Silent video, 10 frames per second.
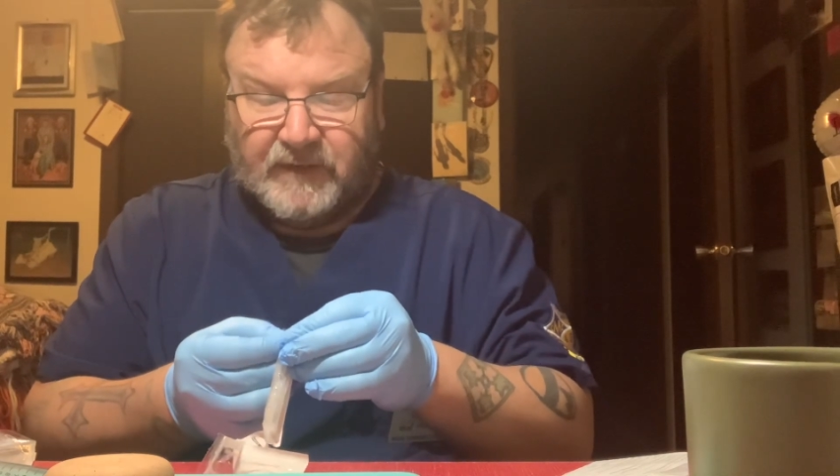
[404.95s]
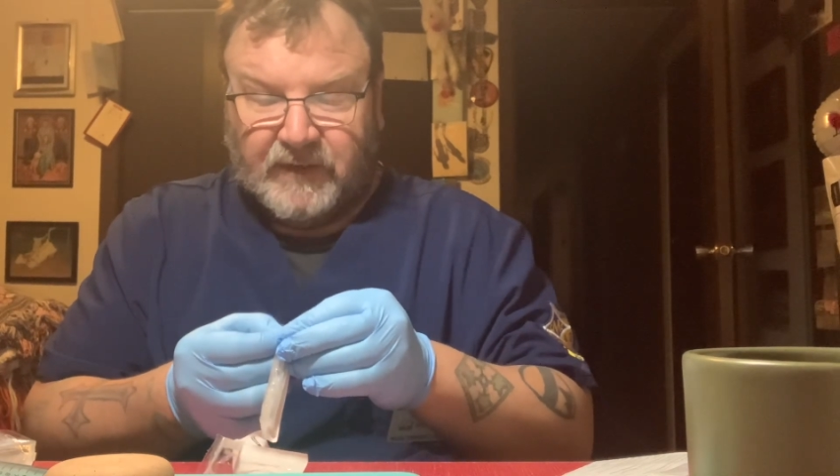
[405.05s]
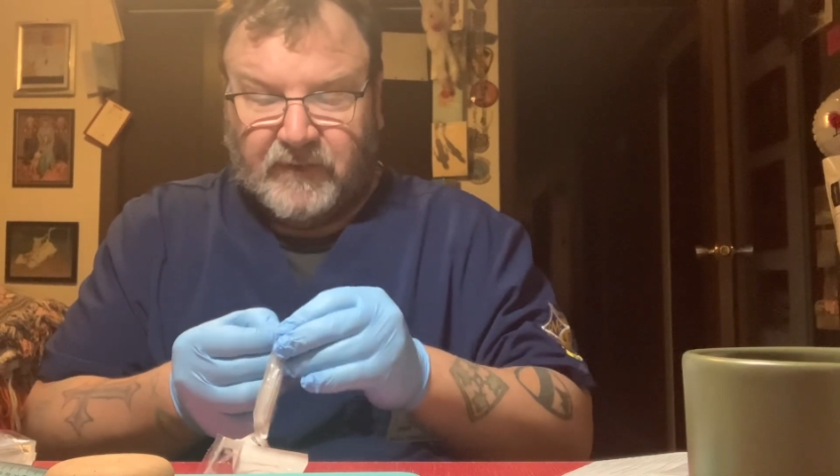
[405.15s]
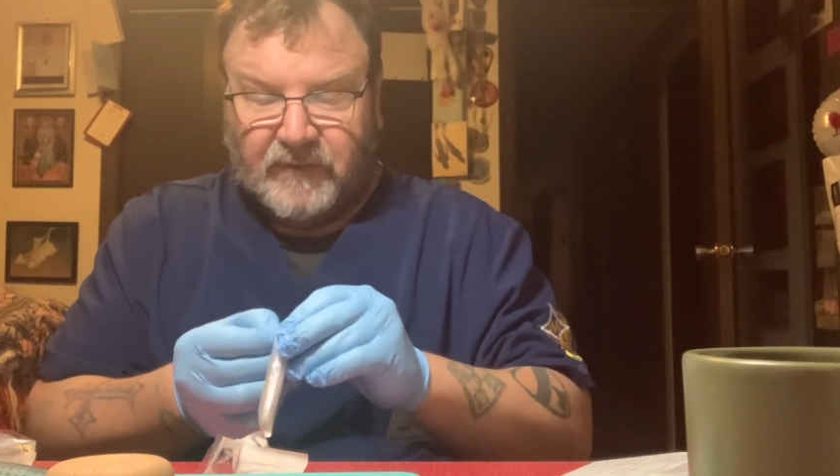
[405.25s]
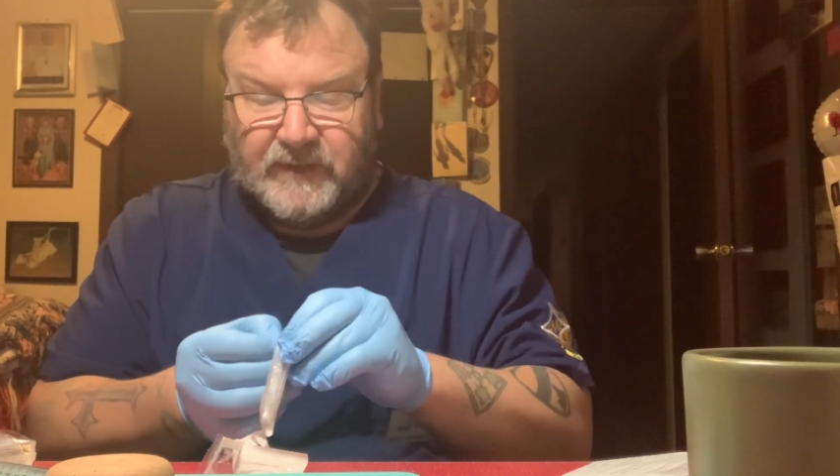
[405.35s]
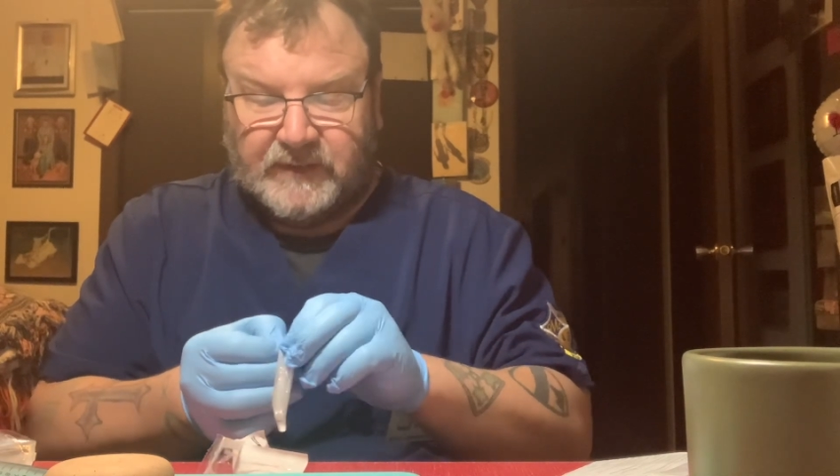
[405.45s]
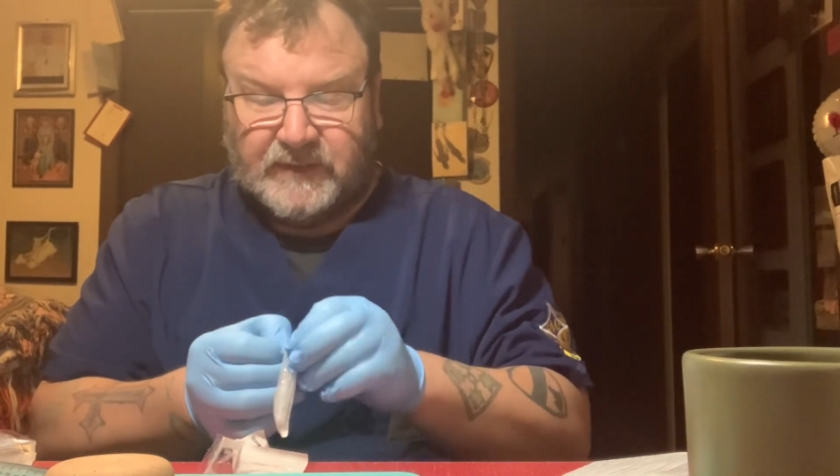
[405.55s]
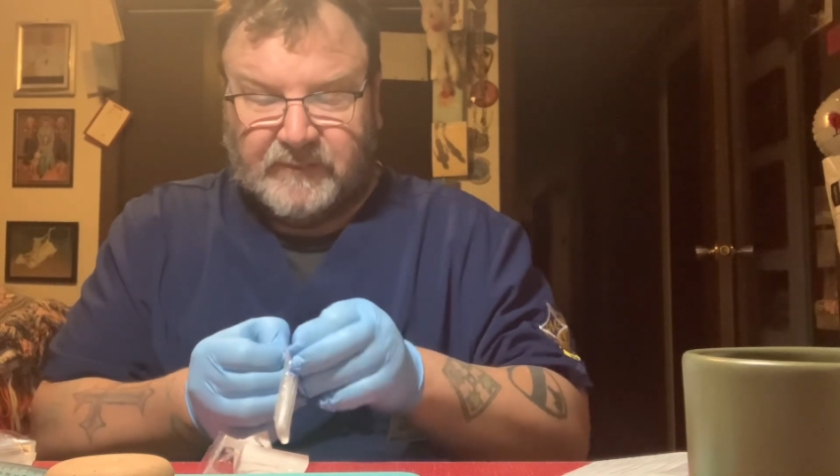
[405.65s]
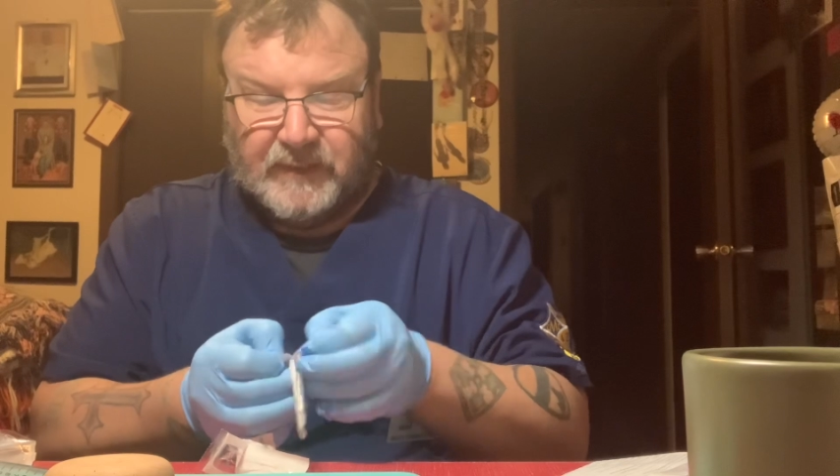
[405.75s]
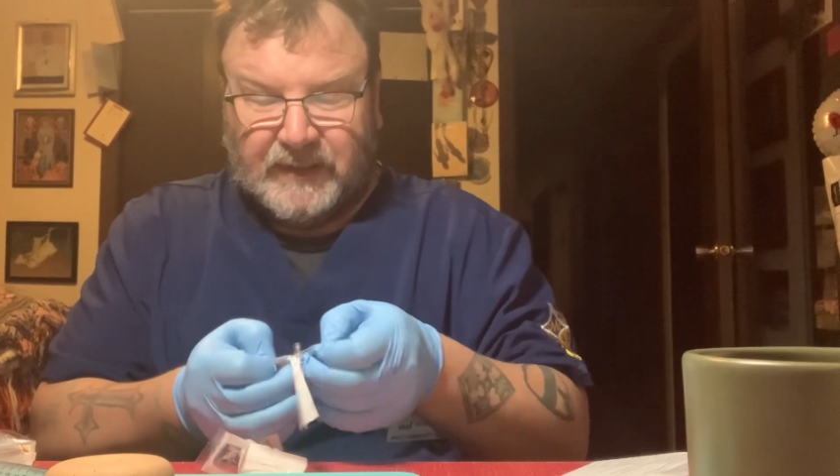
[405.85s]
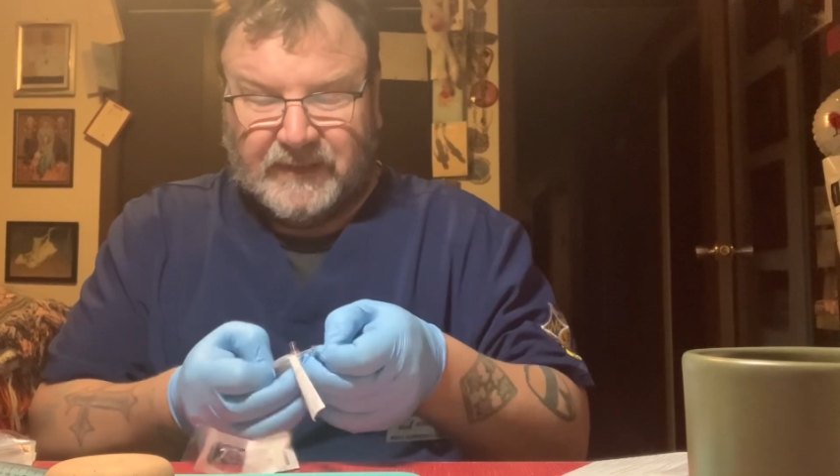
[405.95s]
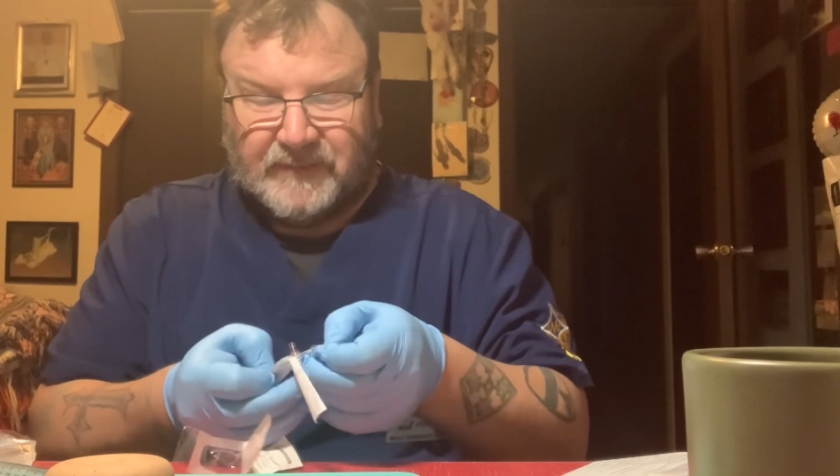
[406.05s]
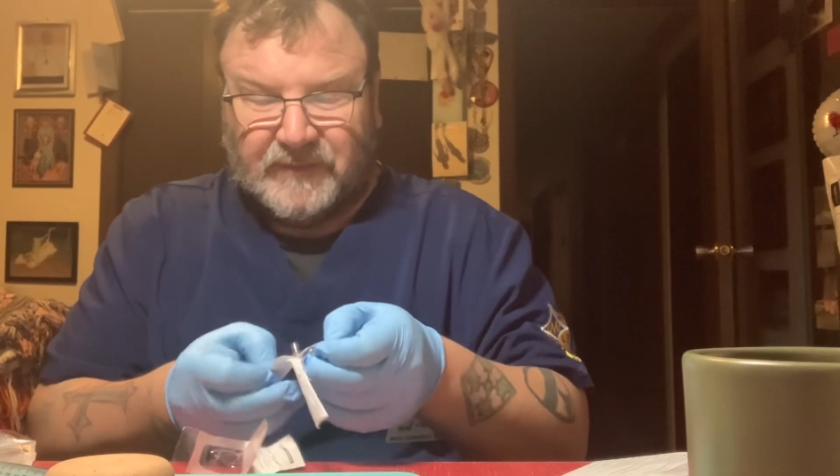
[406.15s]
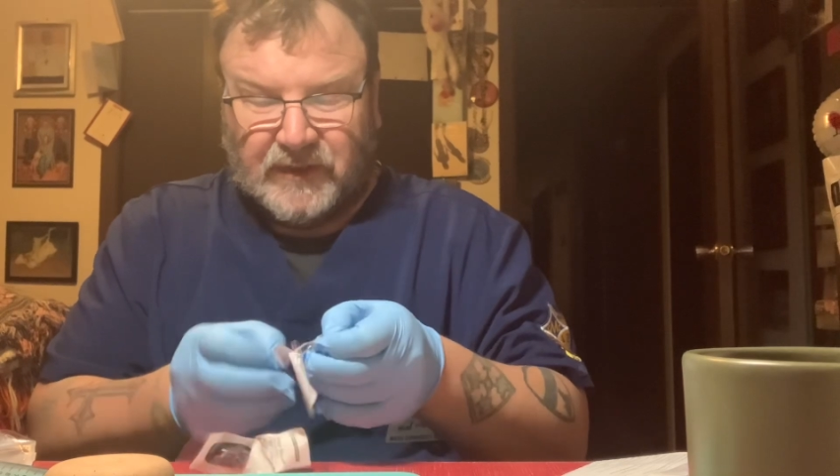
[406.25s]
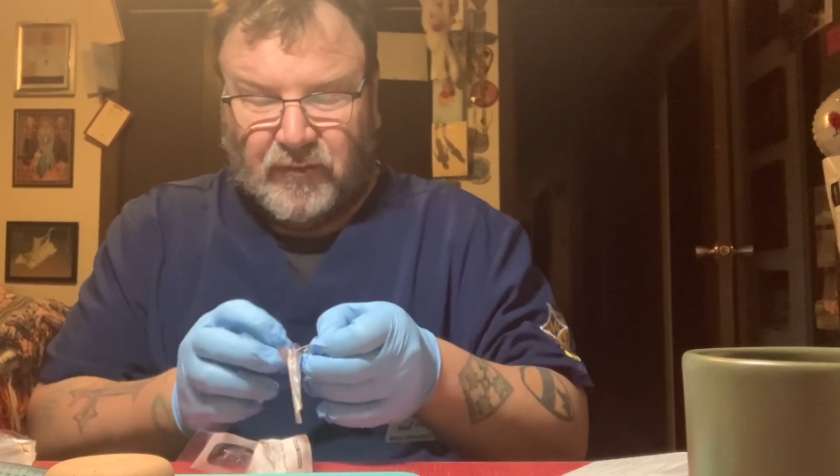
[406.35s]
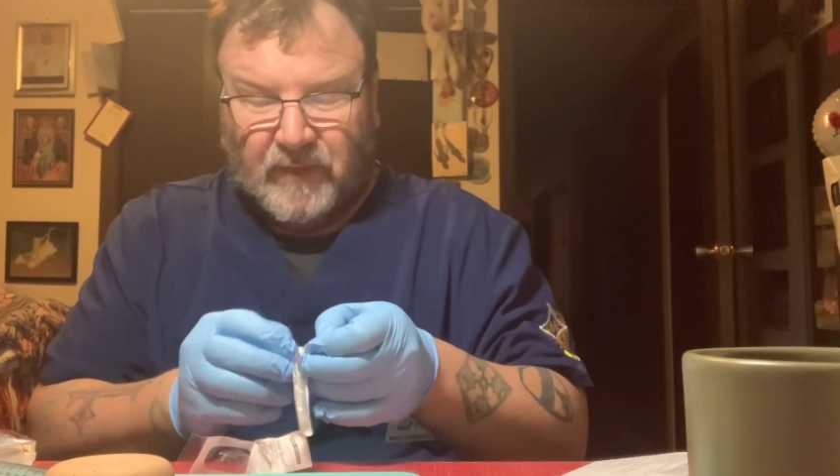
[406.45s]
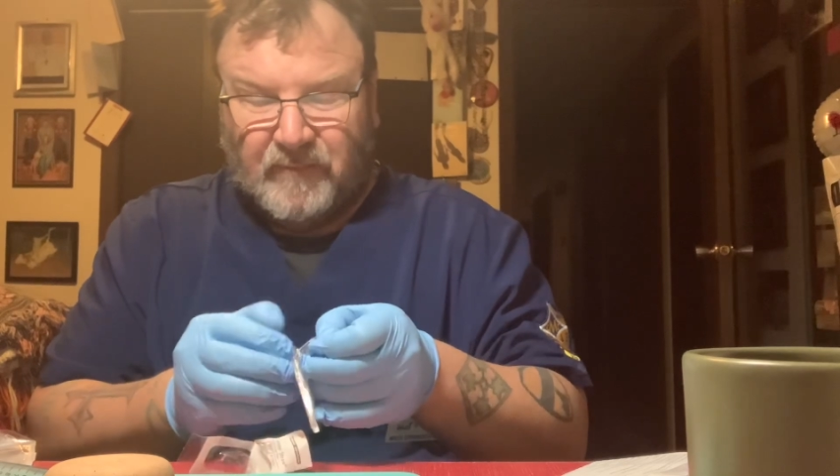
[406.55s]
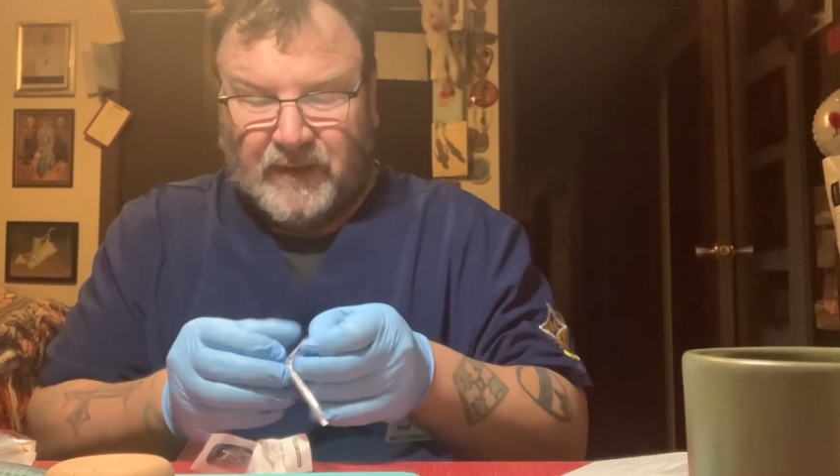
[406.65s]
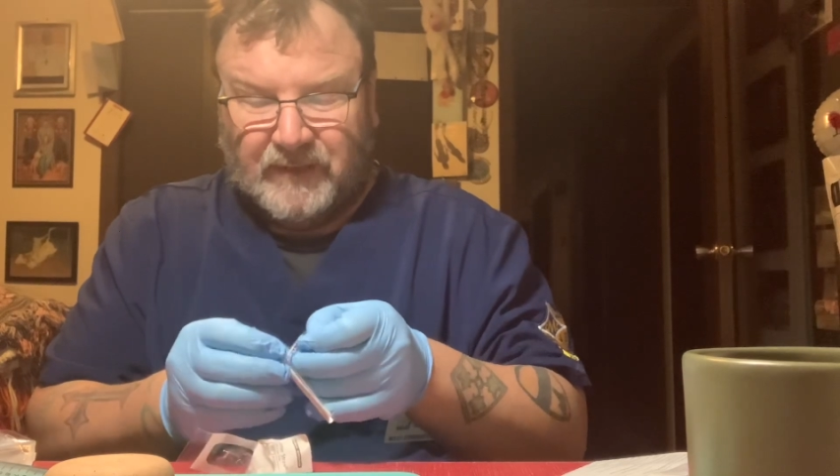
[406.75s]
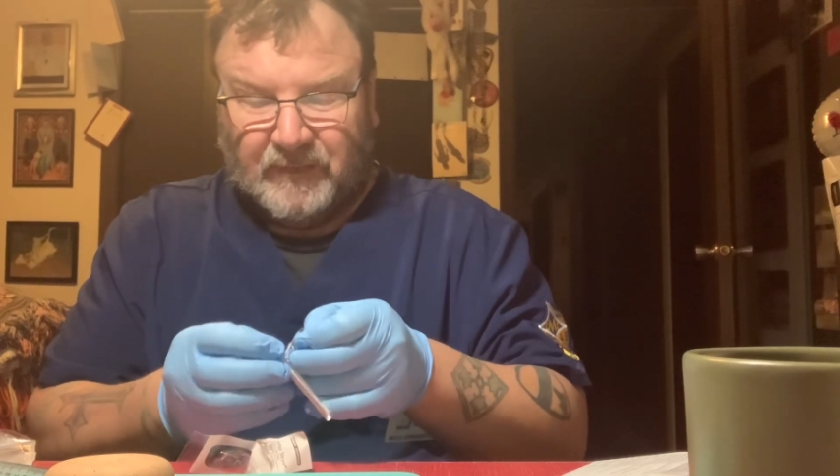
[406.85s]
to do this is because of an
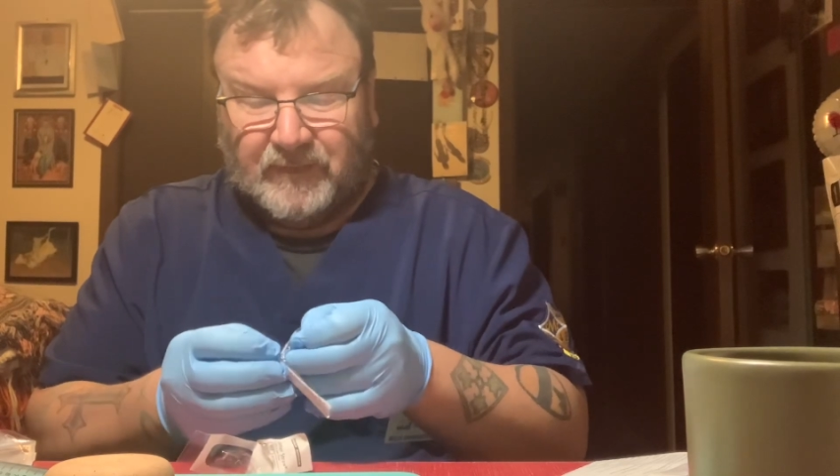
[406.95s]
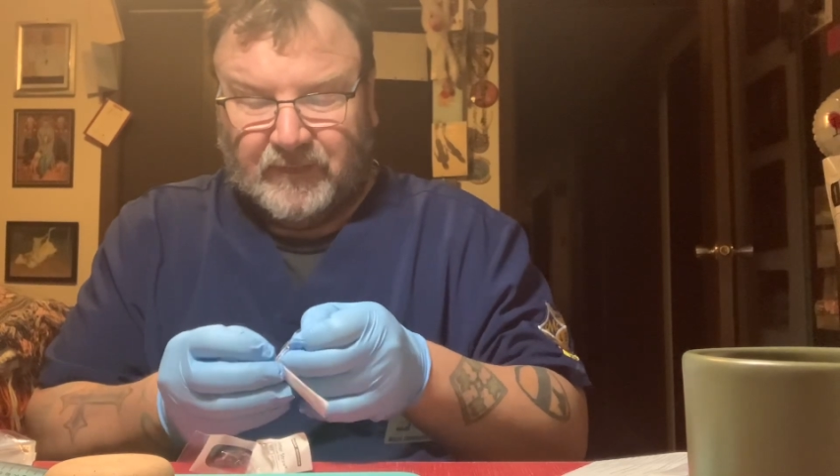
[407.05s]
equipment